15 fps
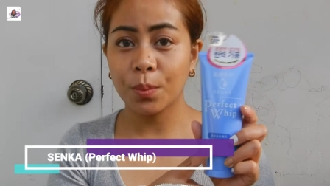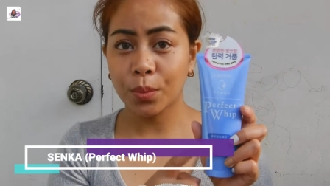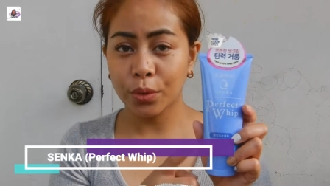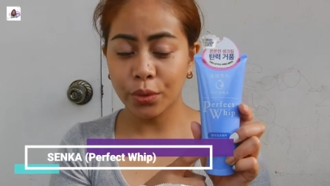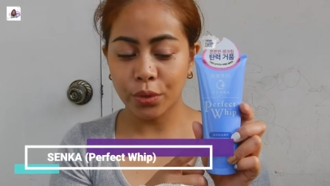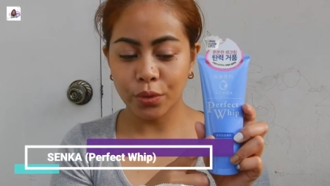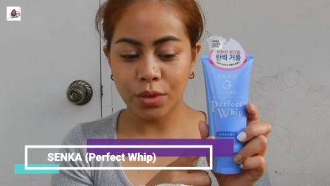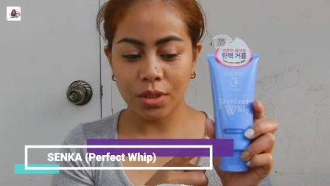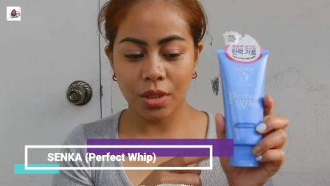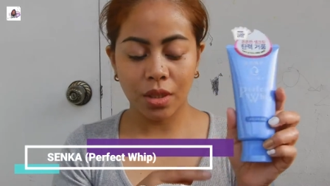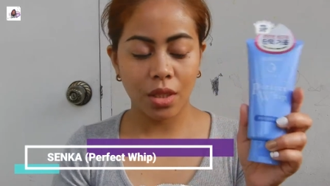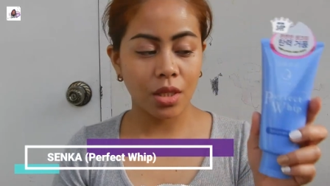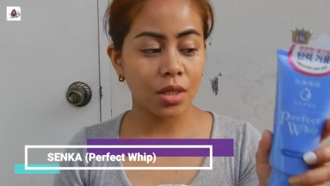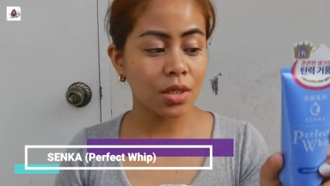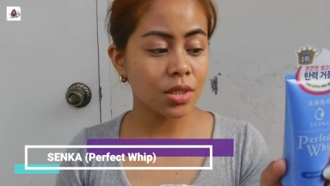people
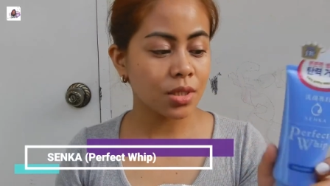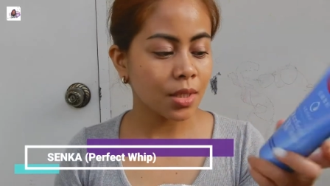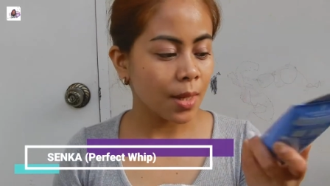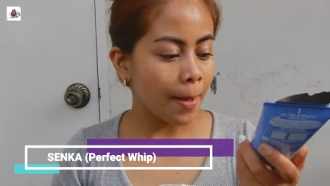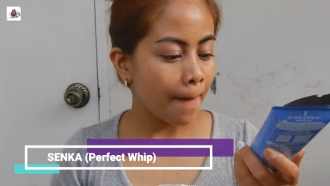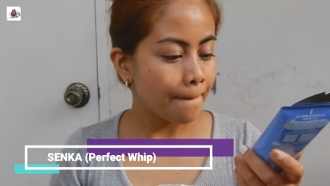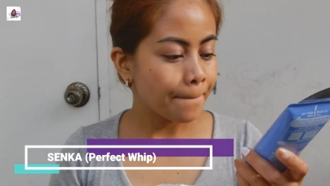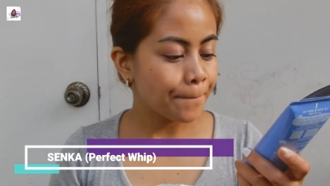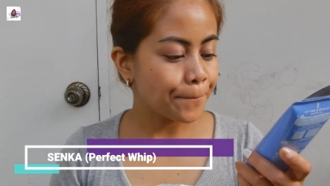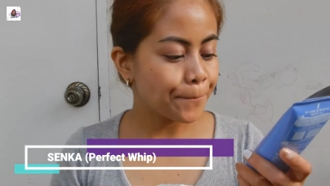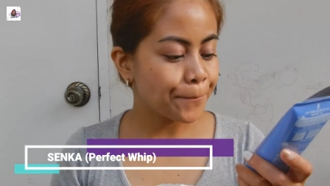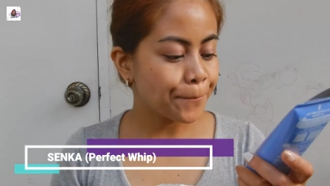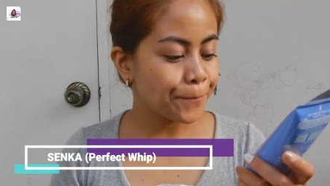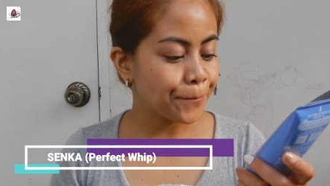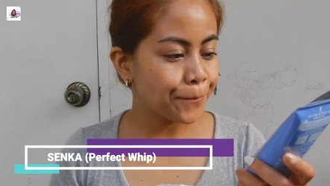using this
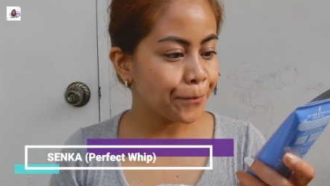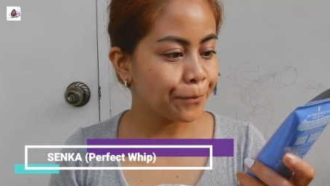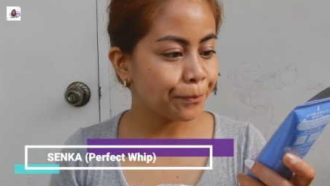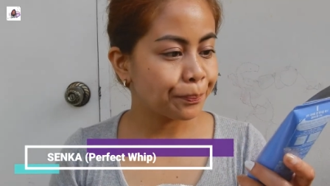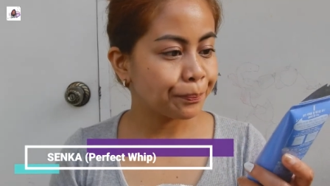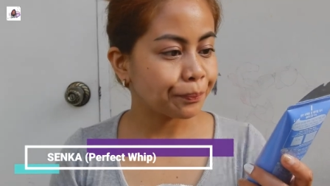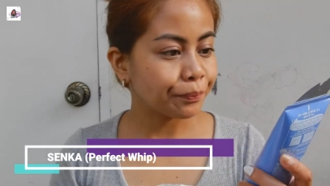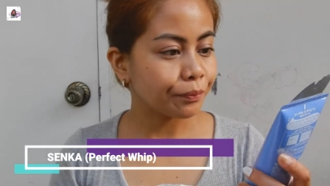um,